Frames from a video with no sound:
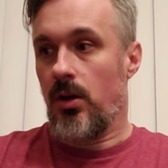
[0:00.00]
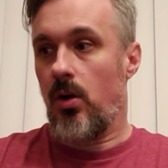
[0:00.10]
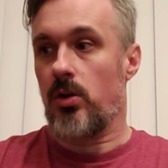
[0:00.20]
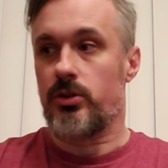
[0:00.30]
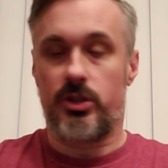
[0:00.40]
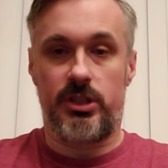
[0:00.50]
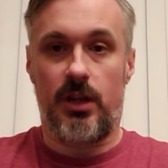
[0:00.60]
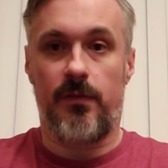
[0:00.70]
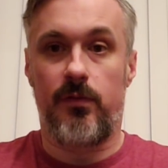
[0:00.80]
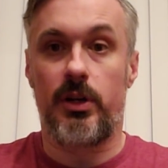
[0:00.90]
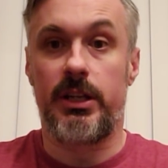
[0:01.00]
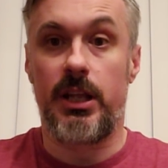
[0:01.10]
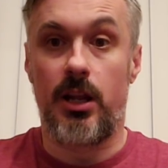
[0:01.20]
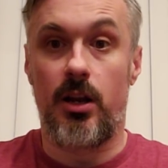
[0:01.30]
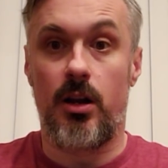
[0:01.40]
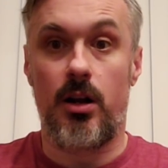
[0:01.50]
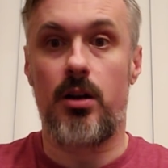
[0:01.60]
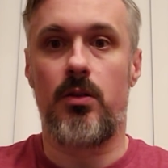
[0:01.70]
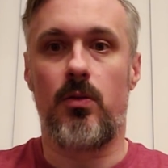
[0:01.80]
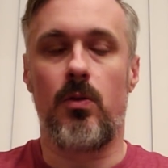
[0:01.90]
hold your stuff for a
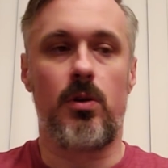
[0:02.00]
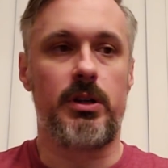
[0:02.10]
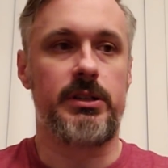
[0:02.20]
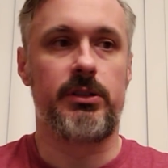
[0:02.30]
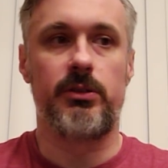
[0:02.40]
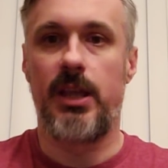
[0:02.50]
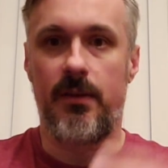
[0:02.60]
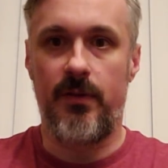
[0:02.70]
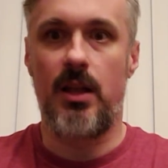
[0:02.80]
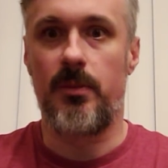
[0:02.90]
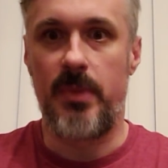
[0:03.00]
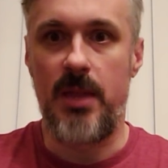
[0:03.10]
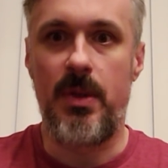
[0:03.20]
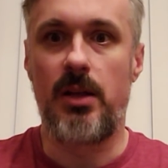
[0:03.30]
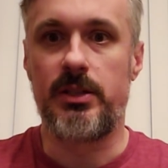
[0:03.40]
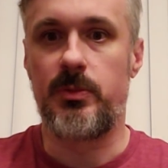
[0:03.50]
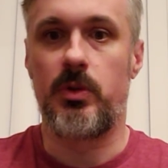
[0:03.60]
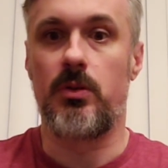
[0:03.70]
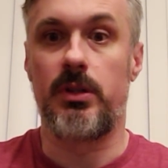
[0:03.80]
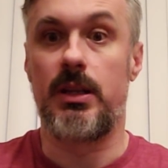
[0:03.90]
year or until you can't file a PayPal
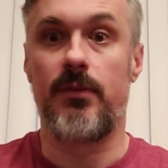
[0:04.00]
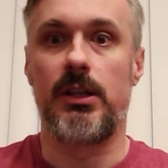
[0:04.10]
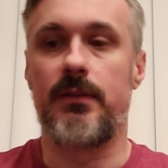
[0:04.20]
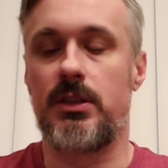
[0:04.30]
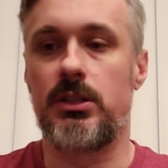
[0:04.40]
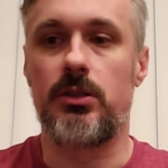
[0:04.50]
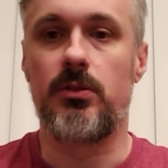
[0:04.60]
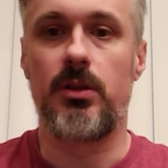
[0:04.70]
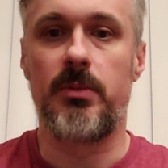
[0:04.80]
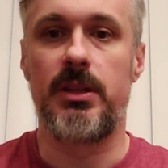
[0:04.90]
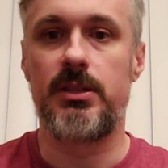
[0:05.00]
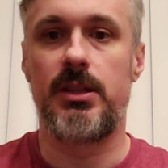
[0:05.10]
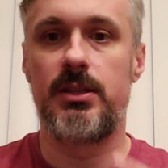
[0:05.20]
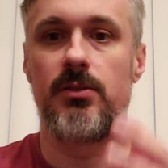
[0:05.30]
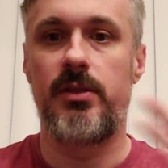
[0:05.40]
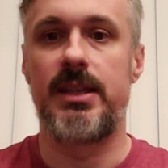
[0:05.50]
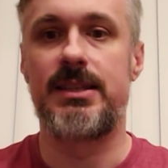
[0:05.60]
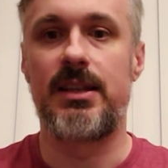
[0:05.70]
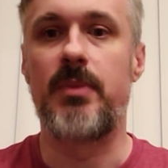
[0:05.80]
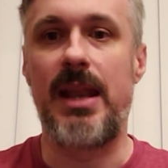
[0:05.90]
dispute and then never give it to you. I mean, and these are
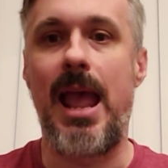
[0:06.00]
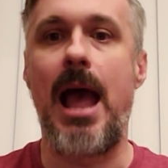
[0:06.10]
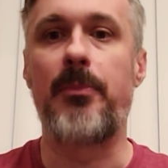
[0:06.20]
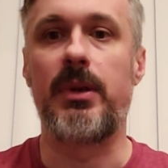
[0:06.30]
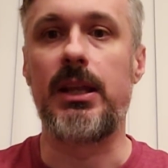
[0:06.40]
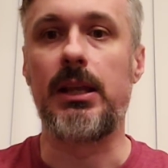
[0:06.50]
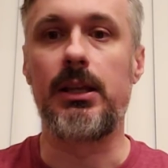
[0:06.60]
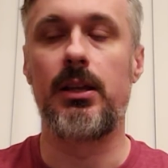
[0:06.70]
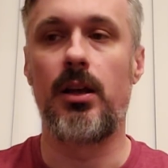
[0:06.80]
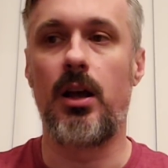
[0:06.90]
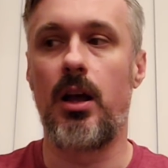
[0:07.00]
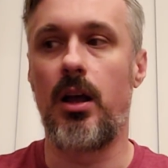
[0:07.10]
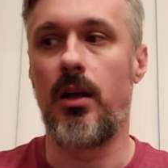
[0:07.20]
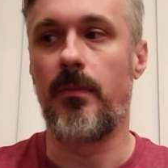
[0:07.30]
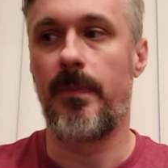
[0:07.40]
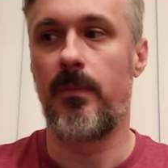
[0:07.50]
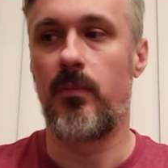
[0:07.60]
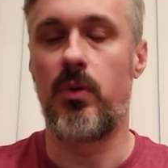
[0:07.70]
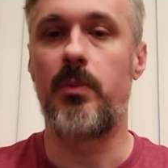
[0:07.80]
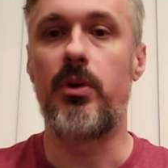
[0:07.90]
things that have been happening
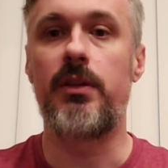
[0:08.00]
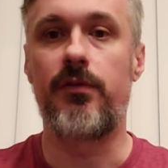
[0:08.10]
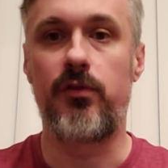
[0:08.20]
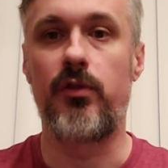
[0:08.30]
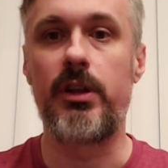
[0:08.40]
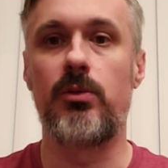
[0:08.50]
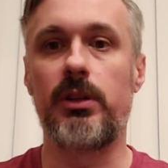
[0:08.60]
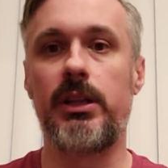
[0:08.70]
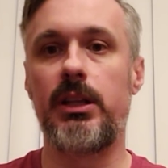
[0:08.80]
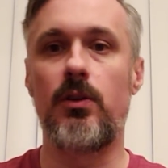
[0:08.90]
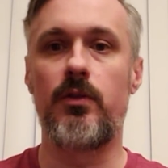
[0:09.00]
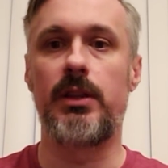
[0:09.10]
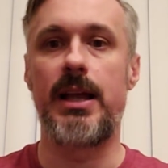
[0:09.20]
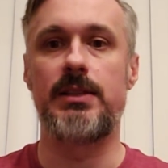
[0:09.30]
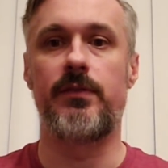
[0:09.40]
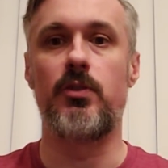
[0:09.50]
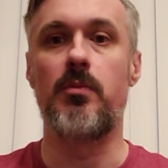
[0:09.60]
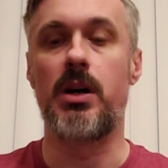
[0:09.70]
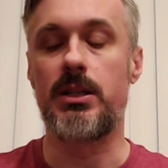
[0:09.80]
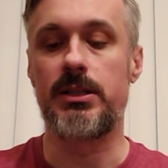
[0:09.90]
pretty frequently over the last few
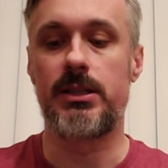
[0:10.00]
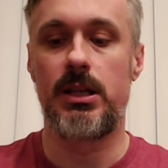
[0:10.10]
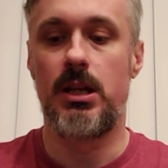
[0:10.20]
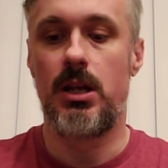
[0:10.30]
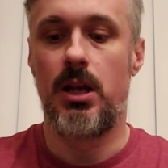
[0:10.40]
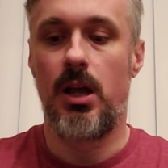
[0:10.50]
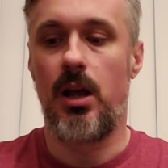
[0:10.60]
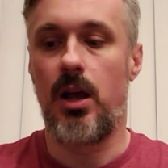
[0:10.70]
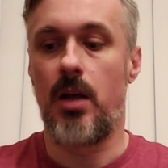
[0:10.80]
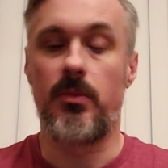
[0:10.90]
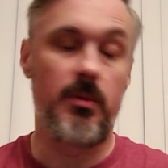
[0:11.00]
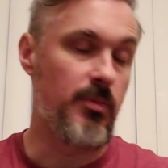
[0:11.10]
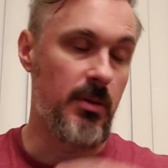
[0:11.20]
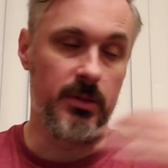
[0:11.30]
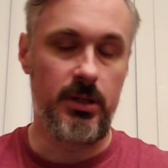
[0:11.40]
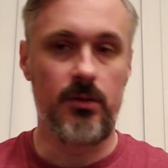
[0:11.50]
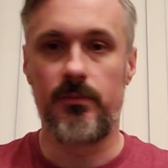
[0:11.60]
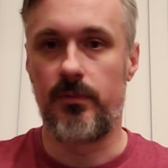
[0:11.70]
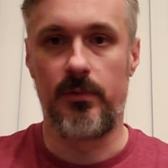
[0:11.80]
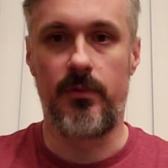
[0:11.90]
months, or probably
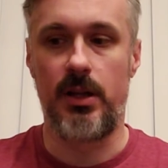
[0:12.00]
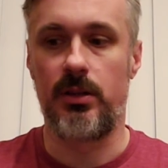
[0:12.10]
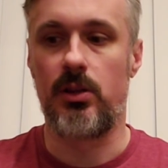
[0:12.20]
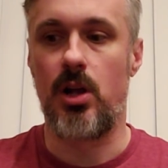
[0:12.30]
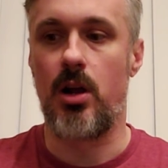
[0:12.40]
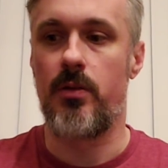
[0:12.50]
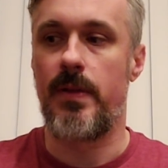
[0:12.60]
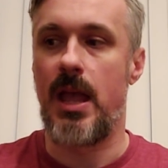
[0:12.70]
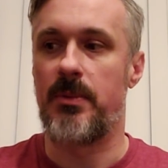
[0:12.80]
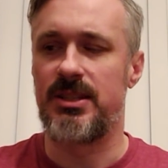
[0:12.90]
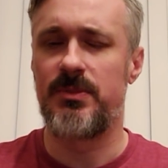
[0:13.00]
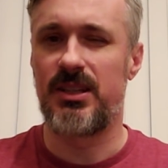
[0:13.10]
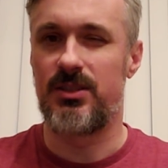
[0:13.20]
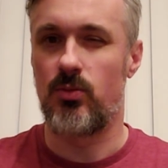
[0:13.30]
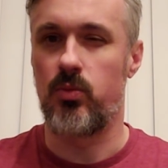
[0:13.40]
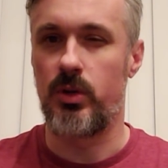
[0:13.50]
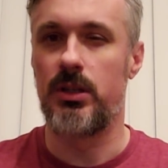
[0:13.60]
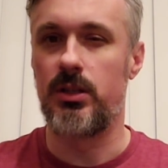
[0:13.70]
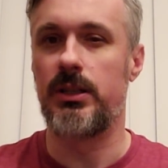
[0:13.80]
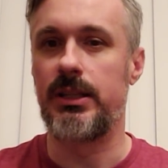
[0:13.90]
frankly longer than that. But it seems like it's
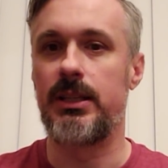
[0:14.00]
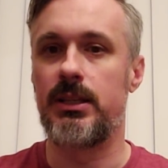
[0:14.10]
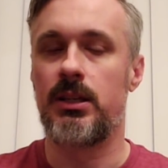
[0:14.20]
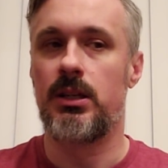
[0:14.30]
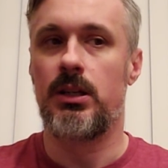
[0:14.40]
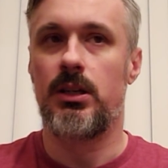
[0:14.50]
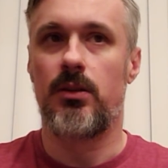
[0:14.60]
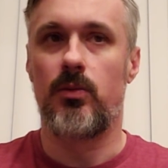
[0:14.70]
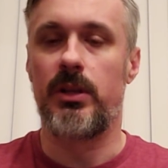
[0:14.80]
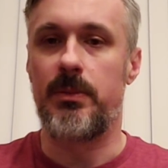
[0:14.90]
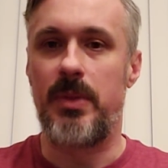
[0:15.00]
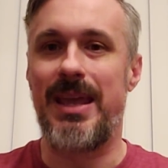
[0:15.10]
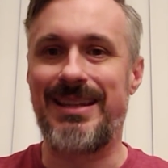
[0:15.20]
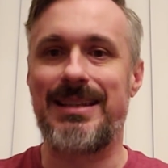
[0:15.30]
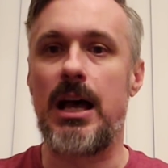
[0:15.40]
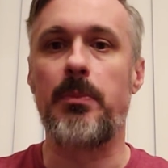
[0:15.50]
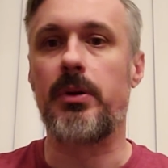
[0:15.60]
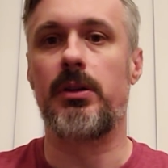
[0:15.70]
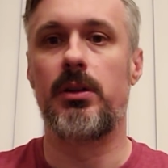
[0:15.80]
really picked up.